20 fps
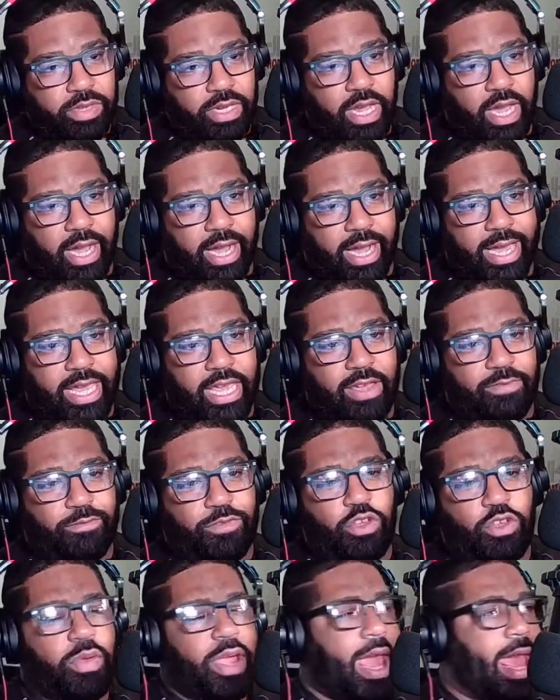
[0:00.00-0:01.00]
If
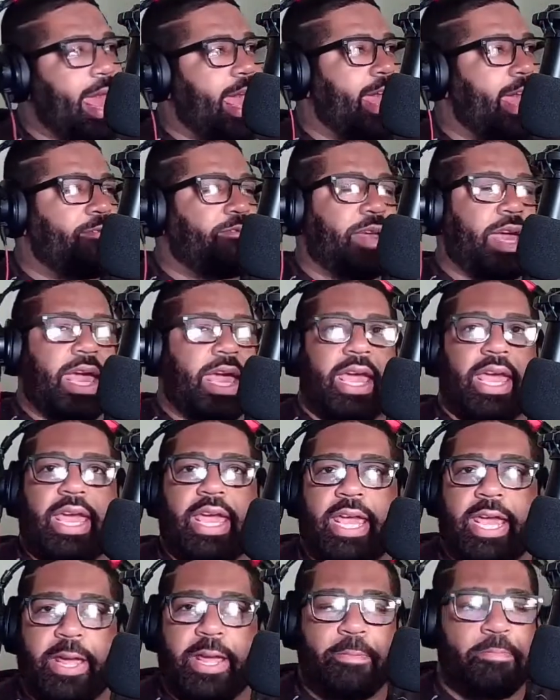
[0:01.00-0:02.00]
you have
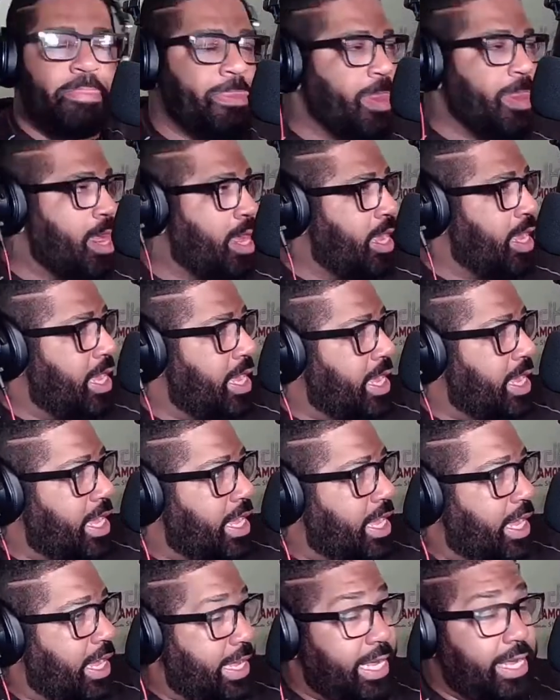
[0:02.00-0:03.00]
a
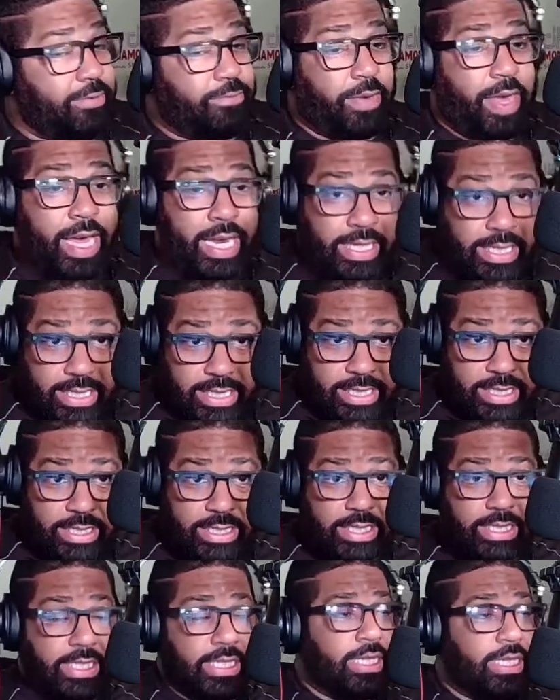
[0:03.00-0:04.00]
event
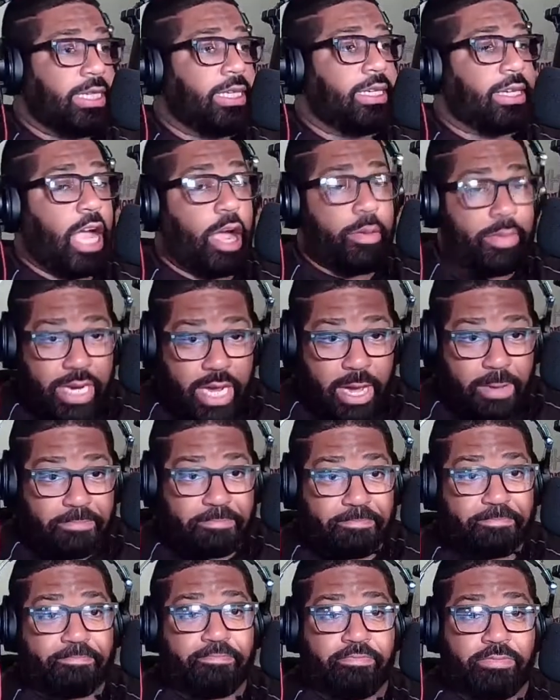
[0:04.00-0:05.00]
coming up,
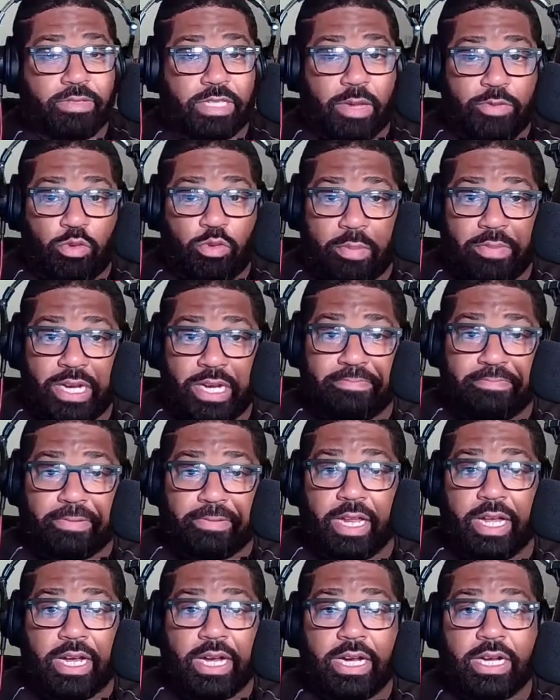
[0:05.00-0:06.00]
something you want me to
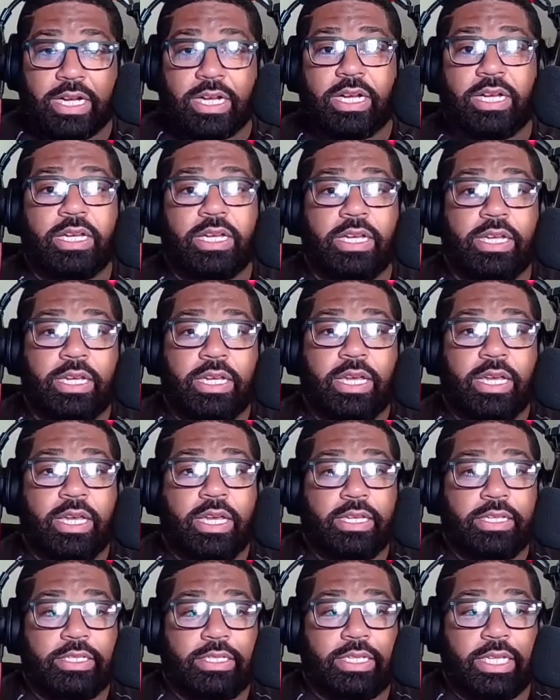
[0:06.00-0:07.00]
plug,
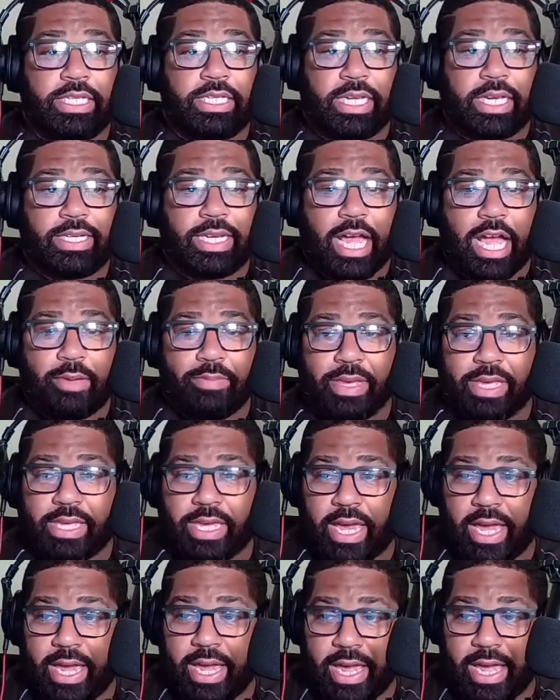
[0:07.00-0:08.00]

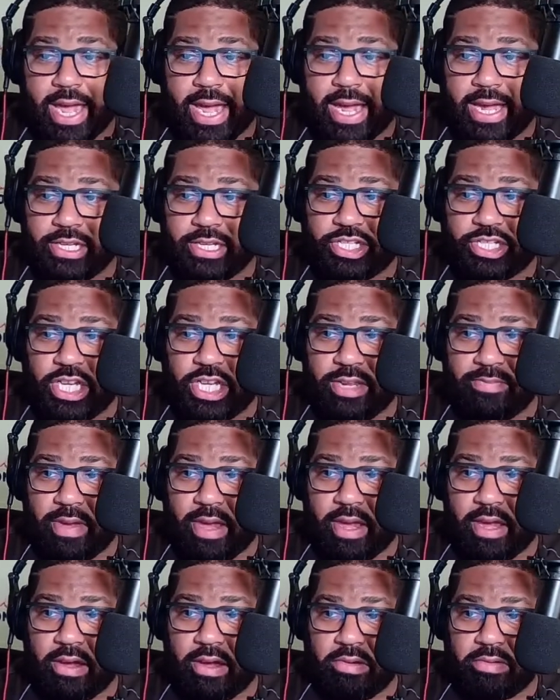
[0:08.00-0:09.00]

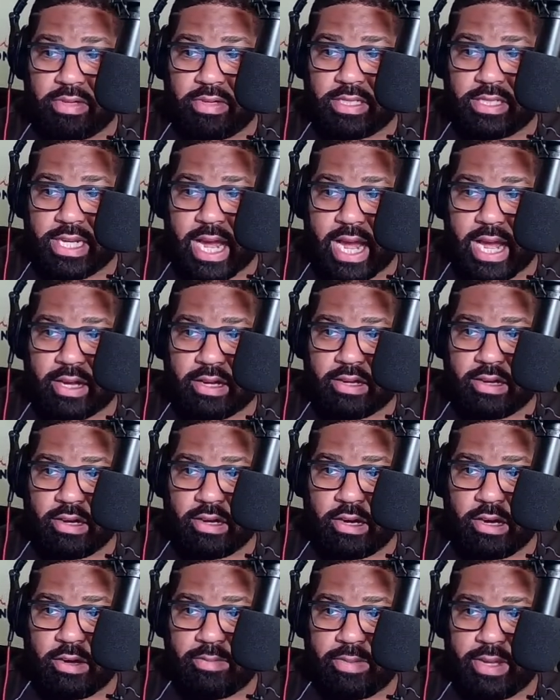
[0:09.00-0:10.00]

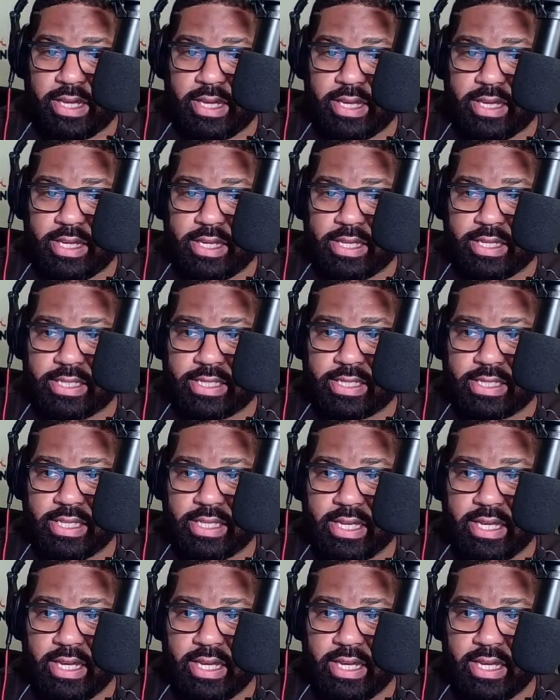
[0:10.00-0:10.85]
djdiamondk@gmail.com is